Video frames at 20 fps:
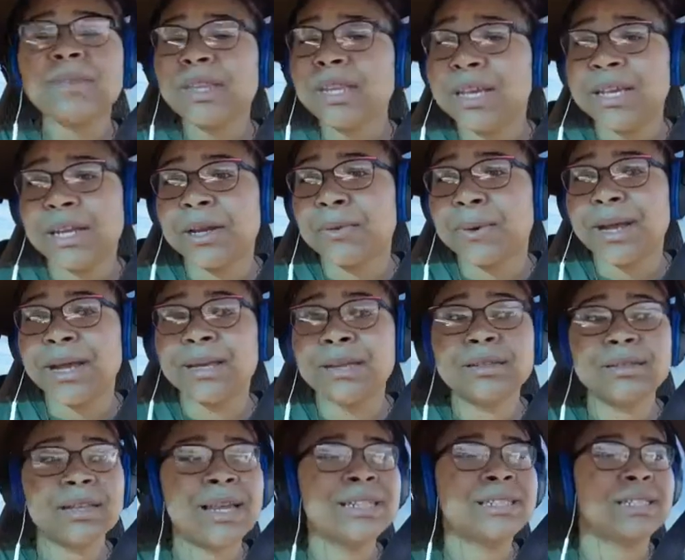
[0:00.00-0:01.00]
Anyway,
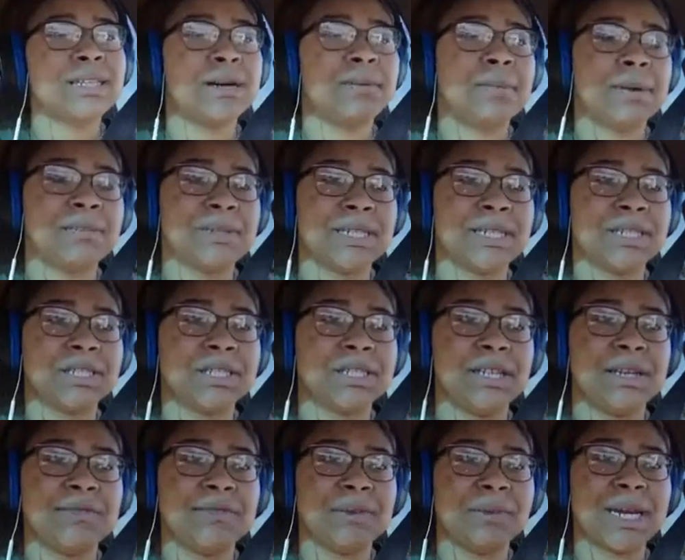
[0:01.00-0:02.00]
actually her mama said she
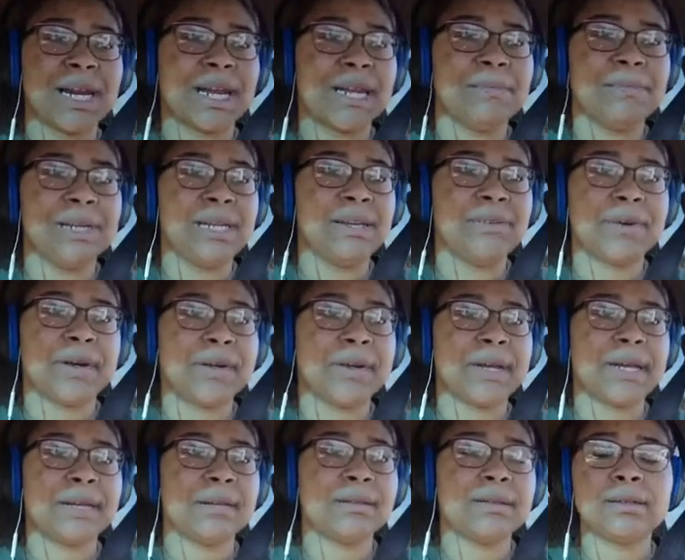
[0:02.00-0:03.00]
loved her, but I ain't believe all
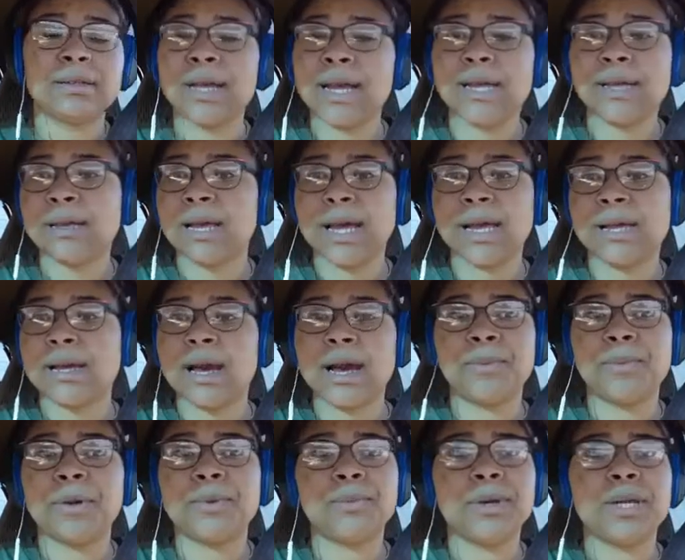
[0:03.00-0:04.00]
that. I
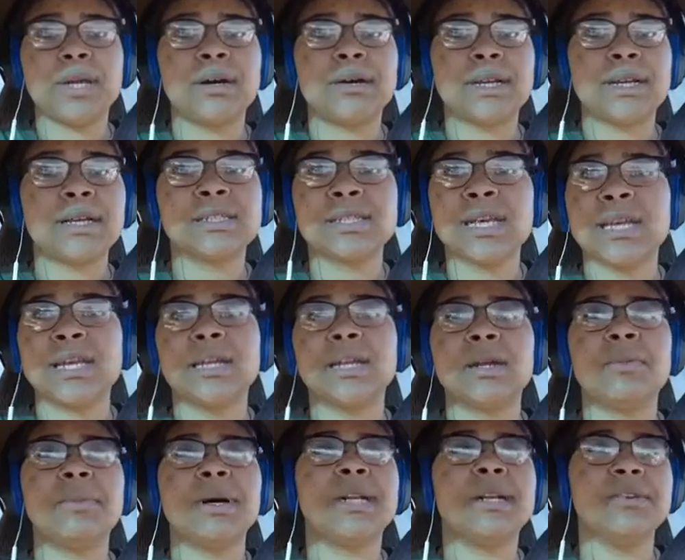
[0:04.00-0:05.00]
wasn't with all that because Hannah
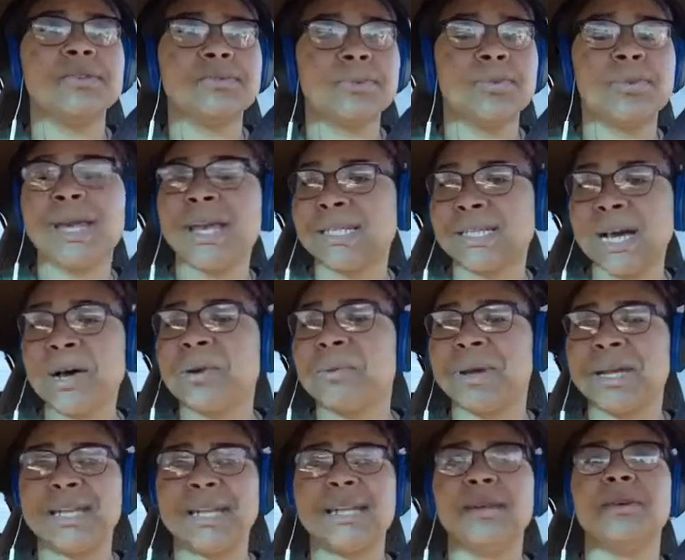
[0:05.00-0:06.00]
get on my nerves. But we ain't talking
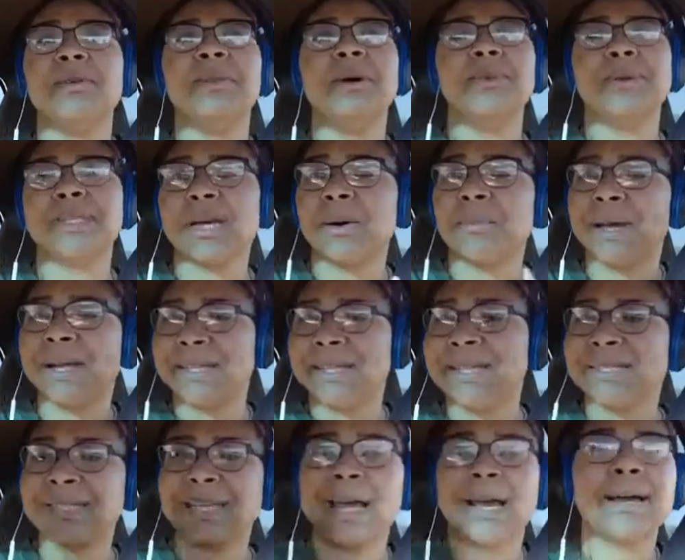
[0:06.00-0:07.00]
about that no more. We talking about
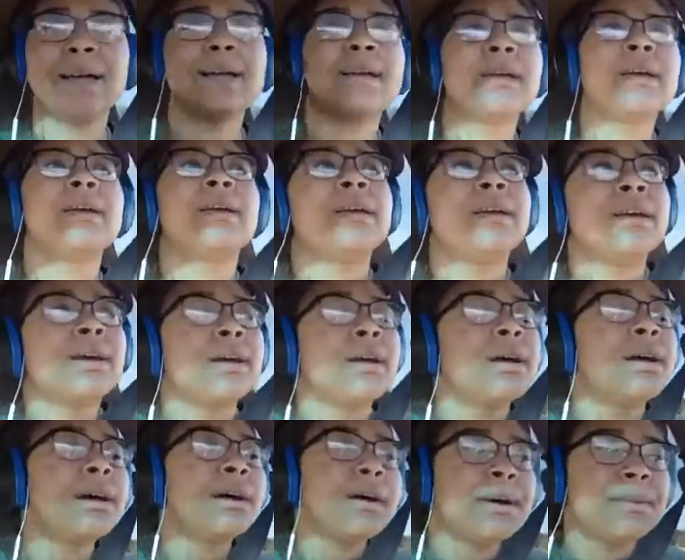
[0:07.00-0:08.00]
this now.
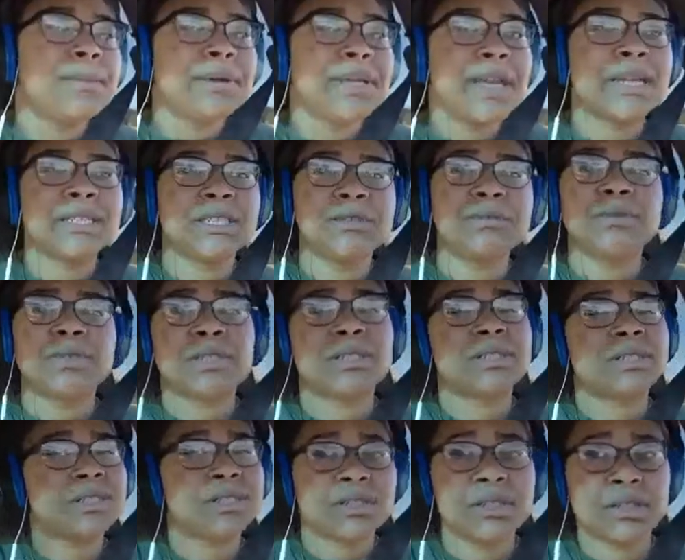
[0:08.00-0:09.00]
But yeah,
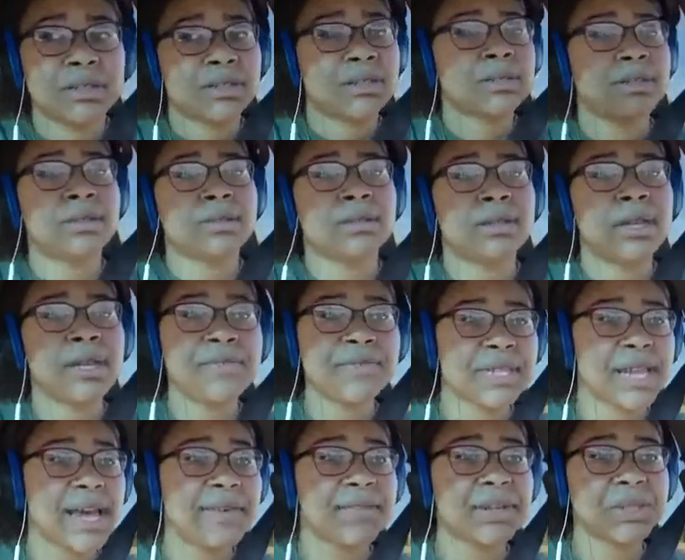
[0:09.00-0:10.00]

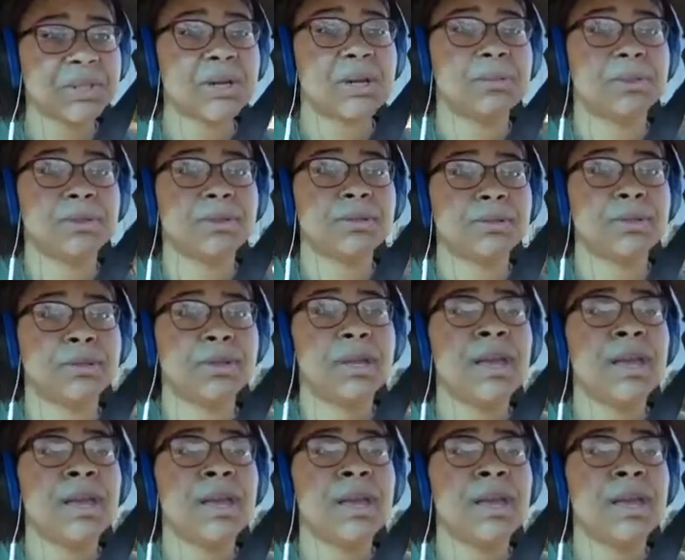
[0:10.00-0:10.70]
Eva's having trouble.